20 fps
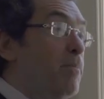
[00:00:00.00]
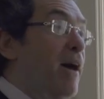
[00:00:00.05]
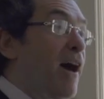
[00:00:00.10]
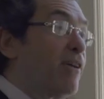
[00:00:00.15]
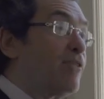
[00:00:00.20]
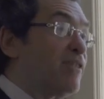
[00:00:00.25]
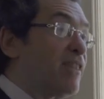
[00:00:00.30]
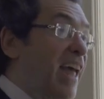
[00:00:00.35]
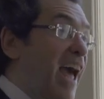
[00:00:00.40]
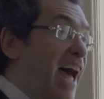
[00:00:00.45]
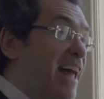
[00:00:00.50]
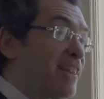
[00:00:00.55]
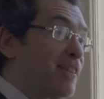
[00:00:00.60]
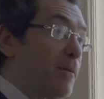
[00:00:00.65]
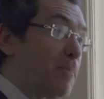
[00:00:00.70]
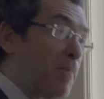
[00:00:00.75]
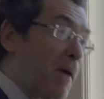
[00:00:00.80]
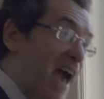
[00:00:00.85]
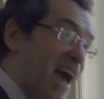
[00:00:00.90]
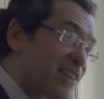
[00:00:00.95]
about that,
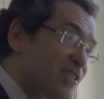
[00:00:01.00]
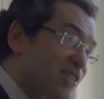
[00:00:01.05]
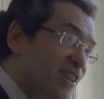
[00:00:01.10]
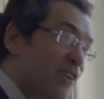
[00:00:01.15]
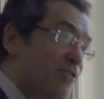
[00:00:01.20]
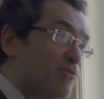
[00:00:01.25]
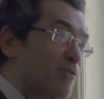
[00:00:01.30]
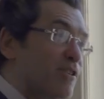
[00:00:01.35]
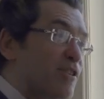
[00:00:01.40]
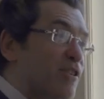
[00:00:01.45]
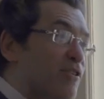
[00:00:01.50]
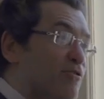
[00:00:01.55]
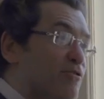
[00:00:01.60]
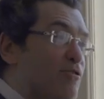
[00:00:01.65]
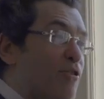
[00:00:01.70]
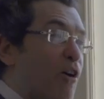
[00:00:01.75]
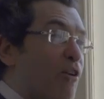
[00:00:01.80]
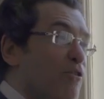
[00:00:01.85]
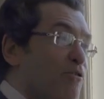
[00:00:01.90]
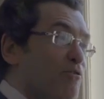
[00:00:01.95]
the past 100
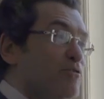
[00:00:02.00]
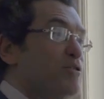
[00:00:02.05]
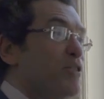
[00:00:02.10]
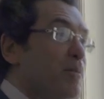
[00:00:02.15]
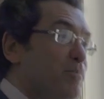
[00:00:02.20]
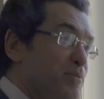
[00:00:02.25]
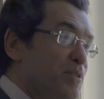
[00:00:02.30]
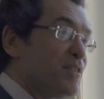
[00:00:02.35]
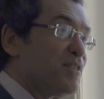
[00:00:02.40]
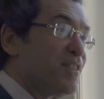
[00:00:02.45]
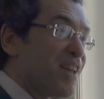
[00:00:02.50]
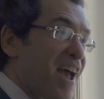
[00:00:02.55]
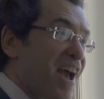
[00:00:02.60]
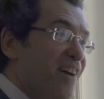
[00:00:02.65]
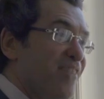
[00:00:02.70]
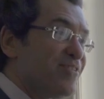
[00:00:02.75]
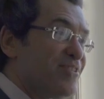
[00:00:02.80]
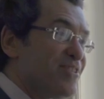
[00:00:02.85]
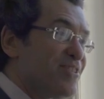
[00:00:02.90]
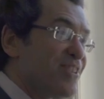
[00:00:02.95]
years, all those ups and
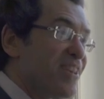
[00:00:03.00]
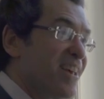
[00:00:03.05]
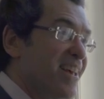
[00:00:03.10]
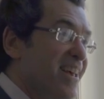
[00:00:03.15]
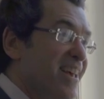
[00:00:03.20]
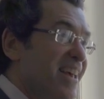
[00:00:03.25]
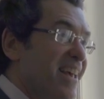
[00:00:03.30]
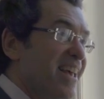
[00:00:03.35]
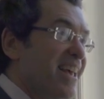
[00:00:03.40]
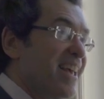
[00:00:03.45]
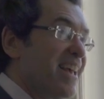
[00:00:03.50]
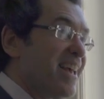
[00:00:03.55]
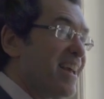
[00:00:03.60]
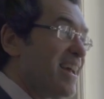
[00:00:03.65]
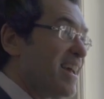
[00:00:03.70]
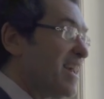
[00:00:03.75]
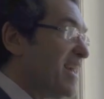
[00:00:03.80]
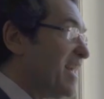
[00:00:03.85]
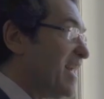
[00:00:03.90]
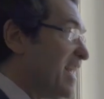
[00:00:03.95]
downs
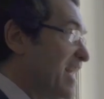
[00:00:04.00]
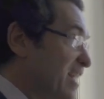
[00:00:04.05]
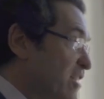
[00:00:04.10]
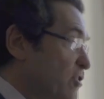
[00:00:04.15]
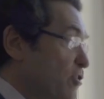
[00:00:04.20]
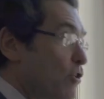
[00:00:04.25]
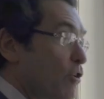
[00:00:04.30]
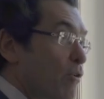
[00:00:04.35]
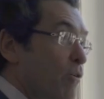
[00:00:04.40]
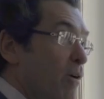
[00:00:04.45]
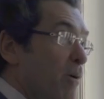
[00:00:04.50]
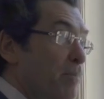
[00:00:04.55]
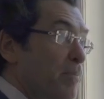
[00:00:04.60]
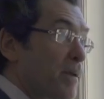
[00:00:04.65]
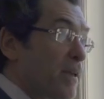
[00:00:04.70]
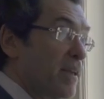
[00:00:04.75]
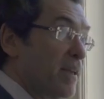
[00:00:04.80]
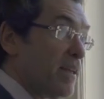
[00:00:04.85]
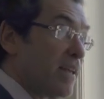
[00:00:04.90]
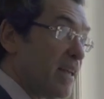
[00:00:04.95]
in
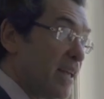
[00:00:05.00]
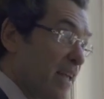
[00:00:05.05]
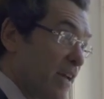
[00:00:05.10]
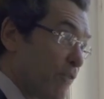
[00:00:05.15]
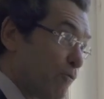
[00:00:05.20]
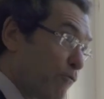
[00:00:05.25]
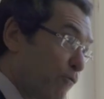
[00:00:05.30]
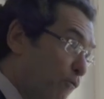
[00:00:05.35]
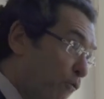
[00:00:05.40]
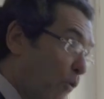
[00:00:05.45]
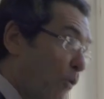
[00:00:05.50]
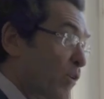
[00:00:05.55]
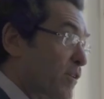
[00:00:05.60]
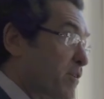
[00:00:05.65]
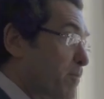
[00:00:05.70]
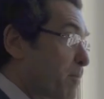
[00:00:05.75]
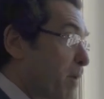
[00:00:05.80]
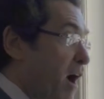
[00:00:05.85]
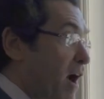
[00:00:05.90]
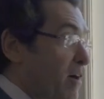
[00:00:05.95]
Europe for
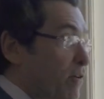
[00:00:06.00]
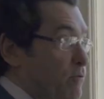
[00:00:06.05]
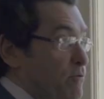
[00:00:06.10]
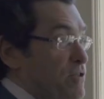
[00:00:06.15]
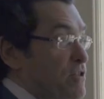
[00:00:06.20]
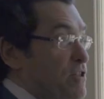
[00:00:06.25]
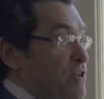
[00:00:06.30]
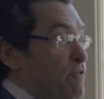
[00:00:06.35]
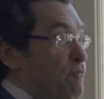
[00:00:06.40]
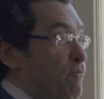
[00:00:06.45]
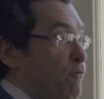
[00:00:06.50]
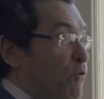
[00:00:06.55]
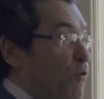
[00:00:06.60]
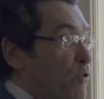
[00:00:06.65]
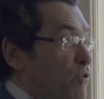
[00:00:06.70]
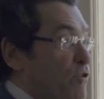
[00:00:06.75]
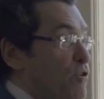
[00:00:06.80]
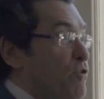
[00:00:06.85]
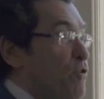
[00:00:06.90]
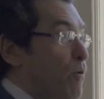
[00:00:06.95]
democracy, for the